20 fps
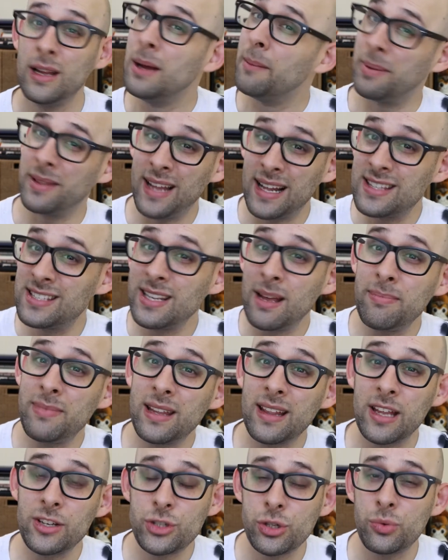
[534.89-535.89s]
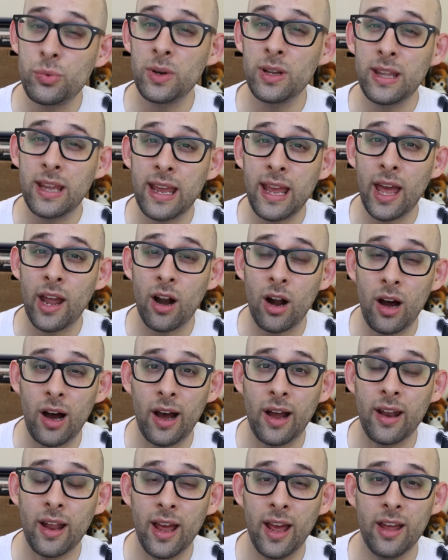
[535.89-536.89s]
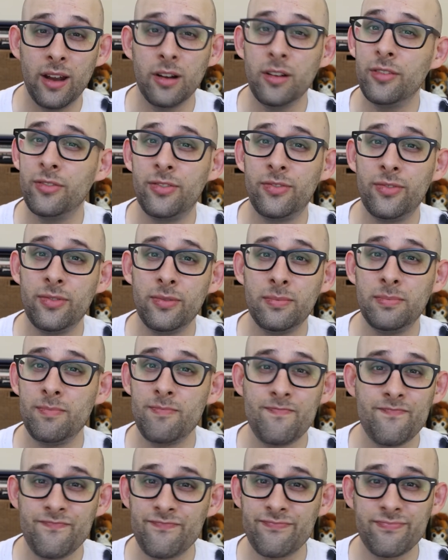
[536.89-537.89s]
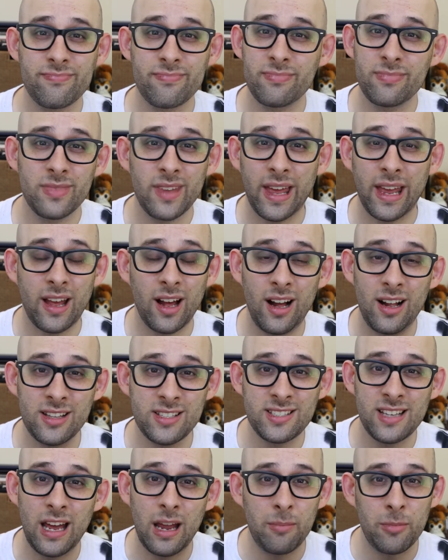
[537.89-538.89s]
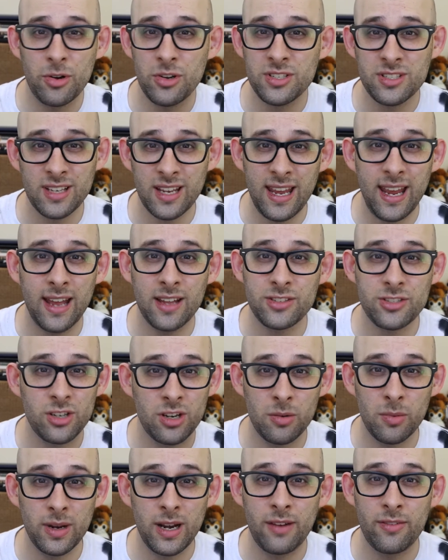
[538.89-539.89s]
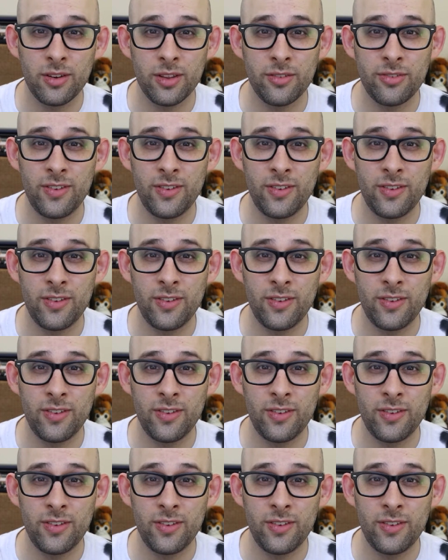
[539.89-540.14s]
But that's something they should really get on ahead of like Alzheimer's and cancer and whatever the